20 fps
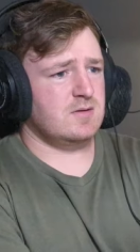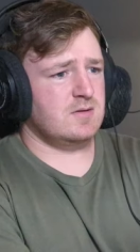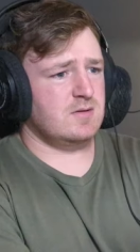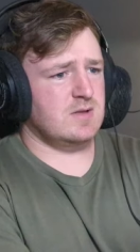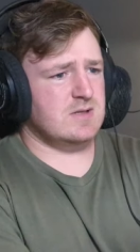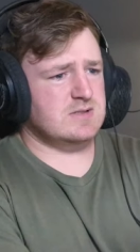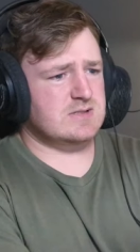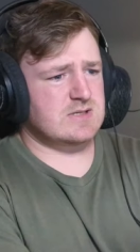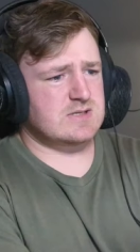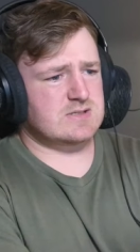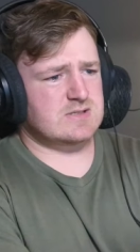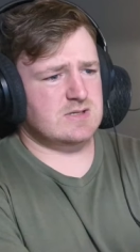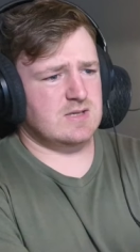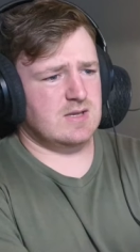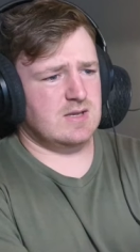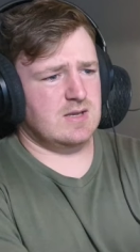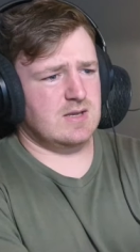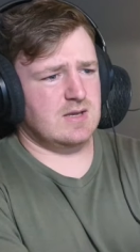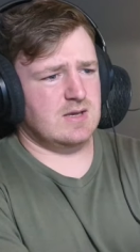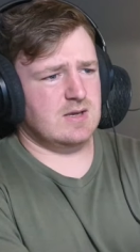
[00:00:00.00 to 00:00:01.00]
Is this
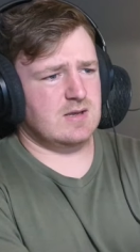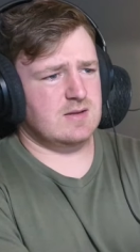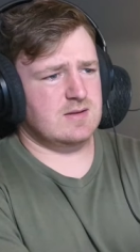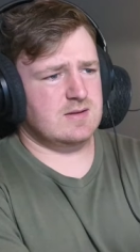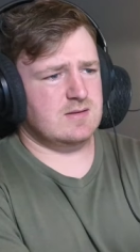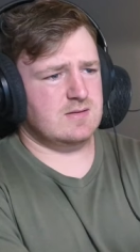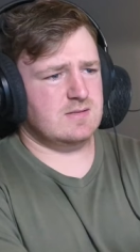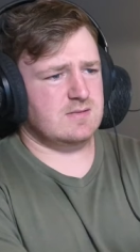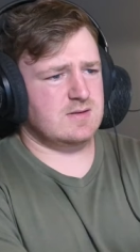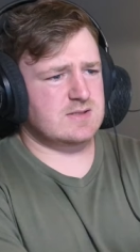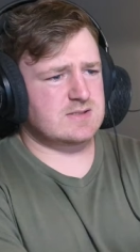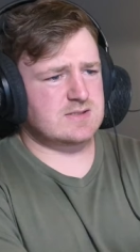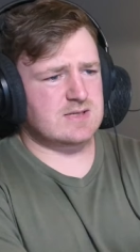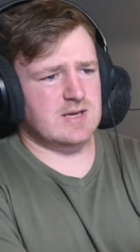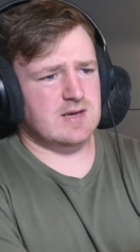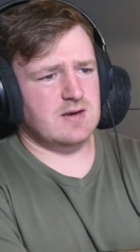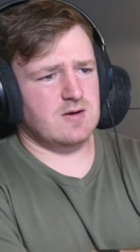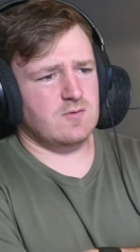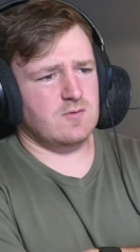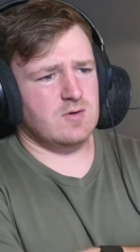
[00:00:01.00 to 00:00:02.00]
this
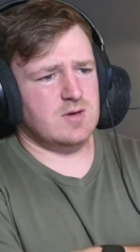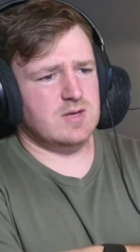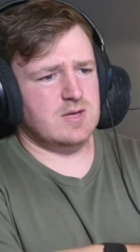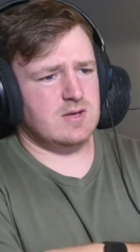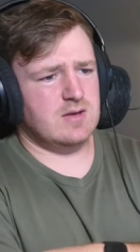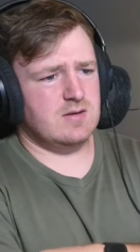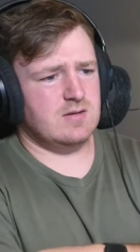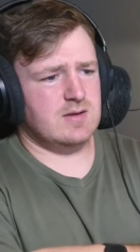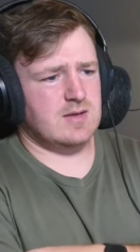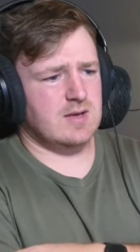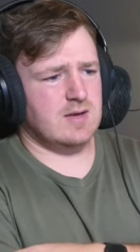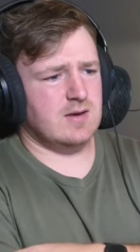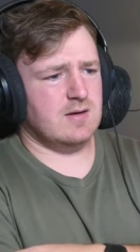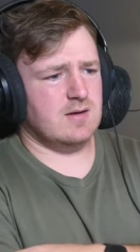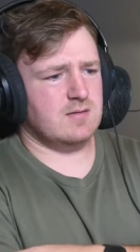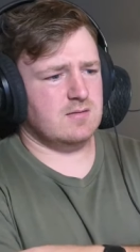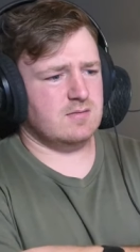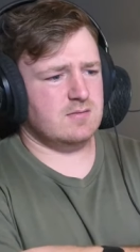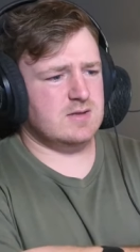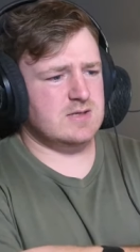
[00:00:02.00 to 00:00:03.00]
guy a rookie?
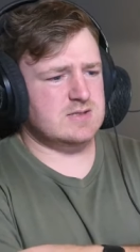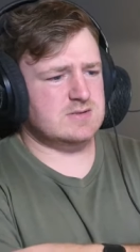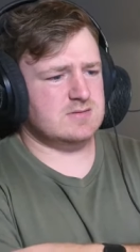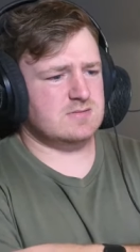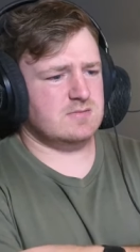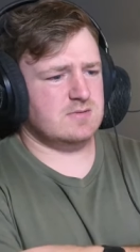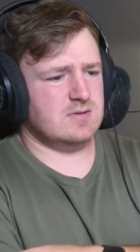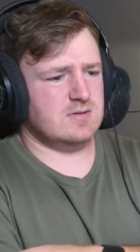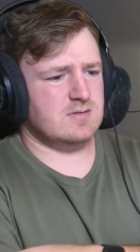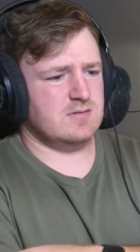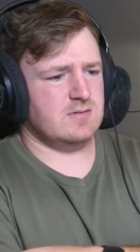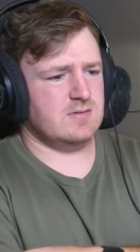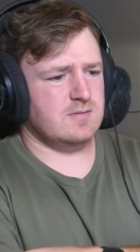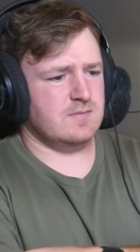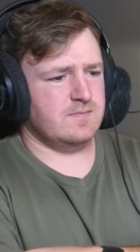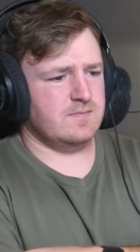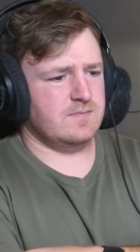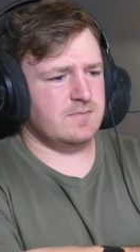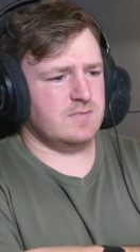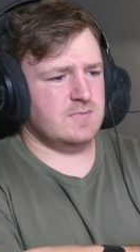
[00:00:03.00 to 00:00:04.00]
Yeah, he's
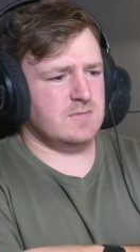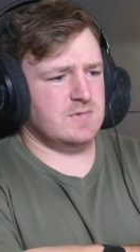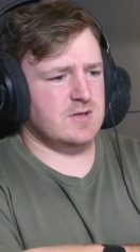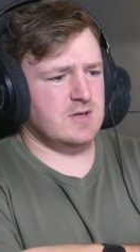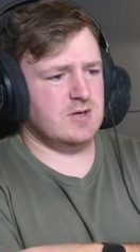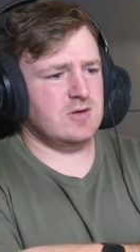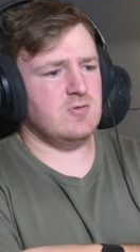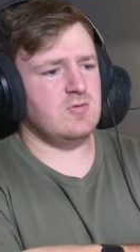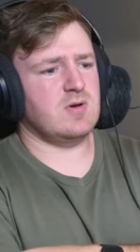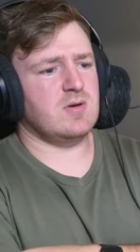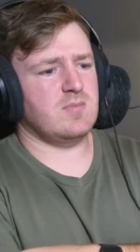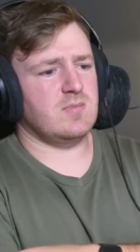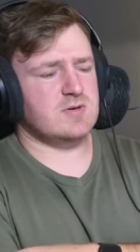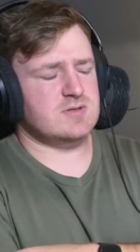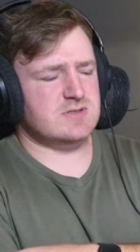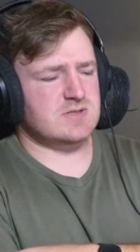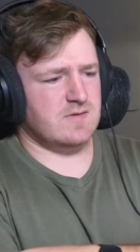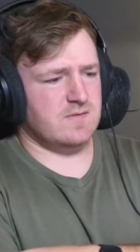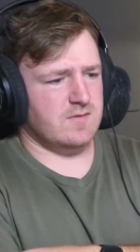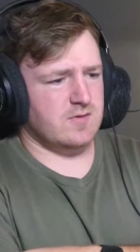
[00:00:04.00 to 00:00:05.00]
the new number
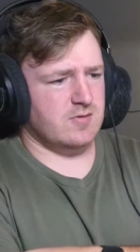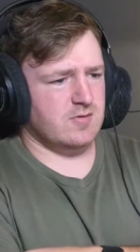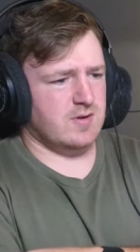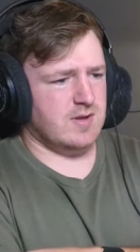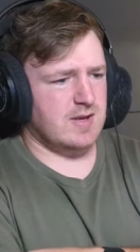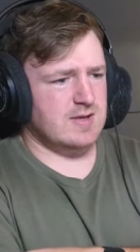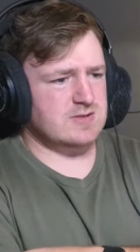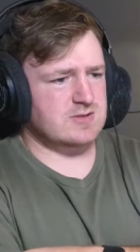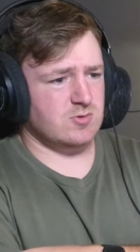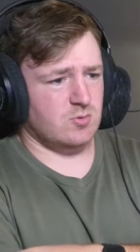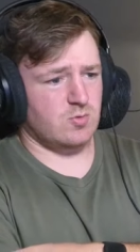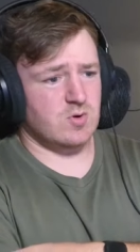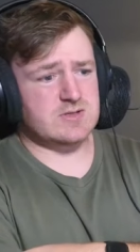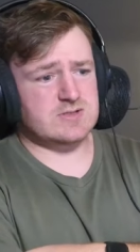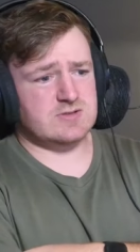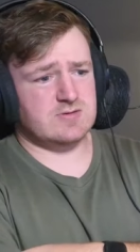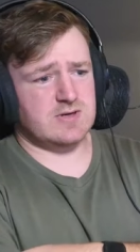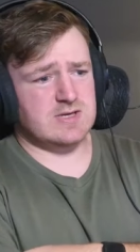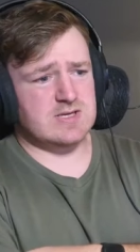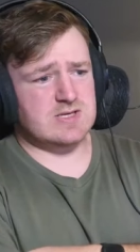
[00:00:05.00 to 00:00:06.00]
seven. Okay, so
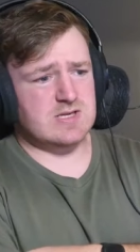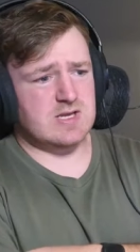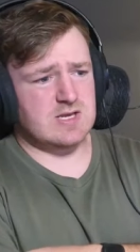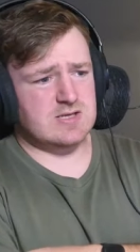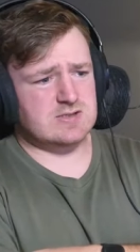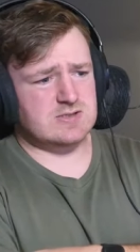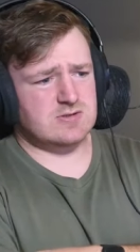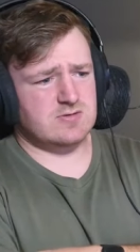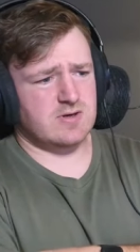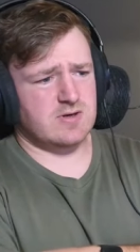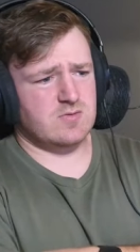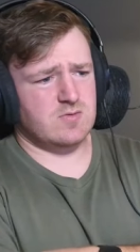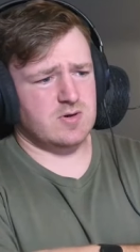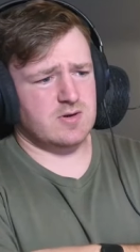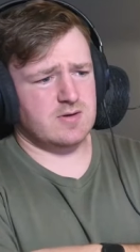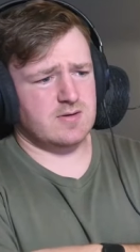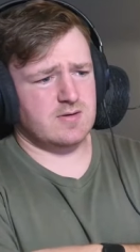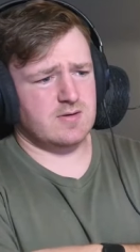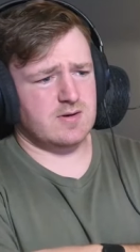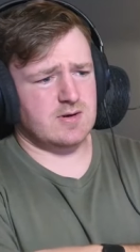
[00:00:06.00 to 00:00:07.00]
is
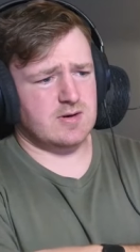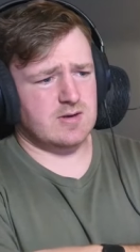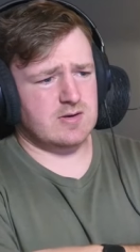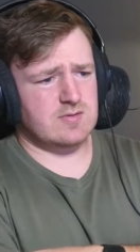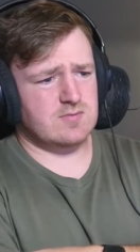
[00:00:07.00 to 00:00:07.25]
Drinkwater out?